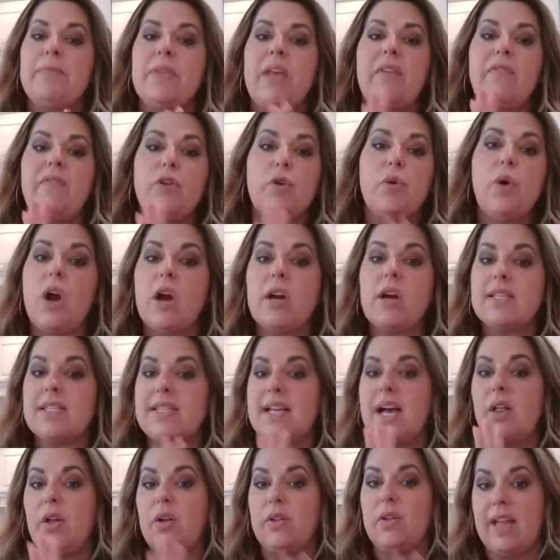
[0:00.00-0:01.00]
If you are a
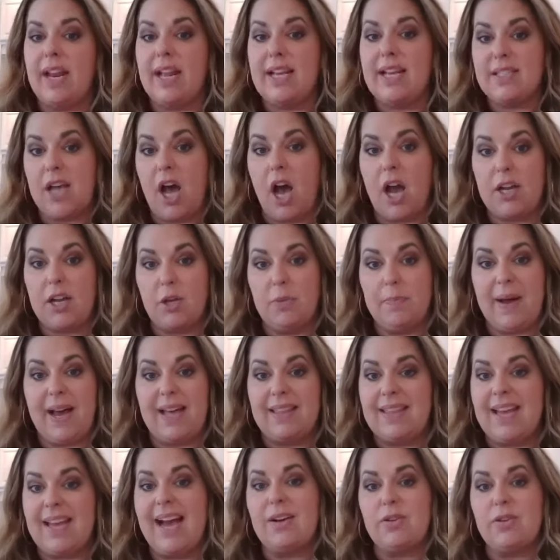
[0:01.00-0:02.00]
seller that has
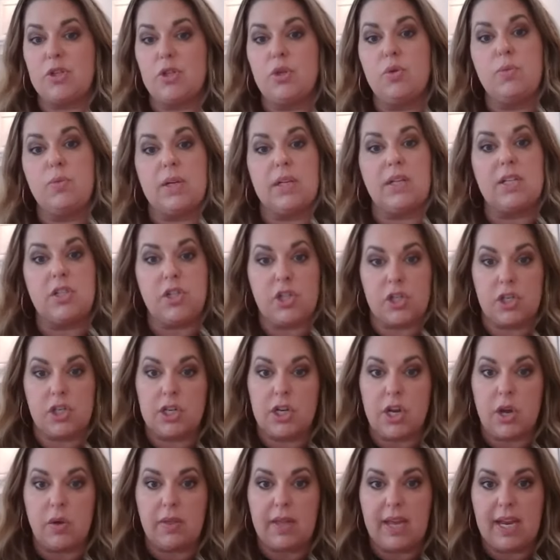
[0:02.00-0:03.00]
occupied the house, you really
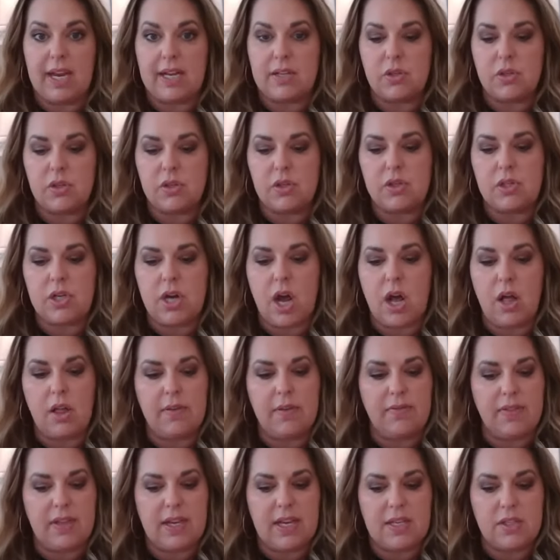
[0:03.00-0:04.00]
should know the answers to all
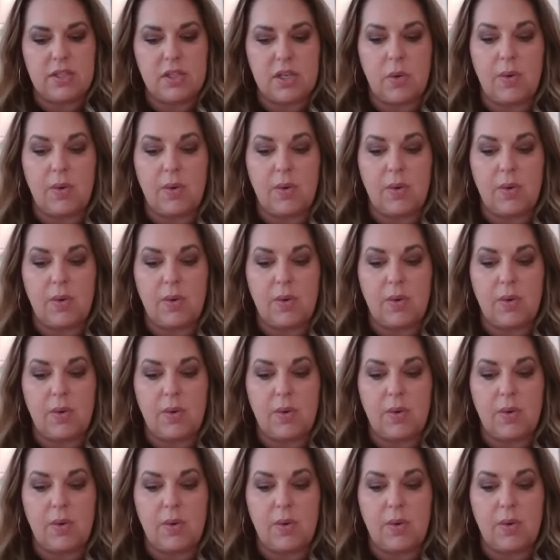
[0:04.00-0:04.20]
of these.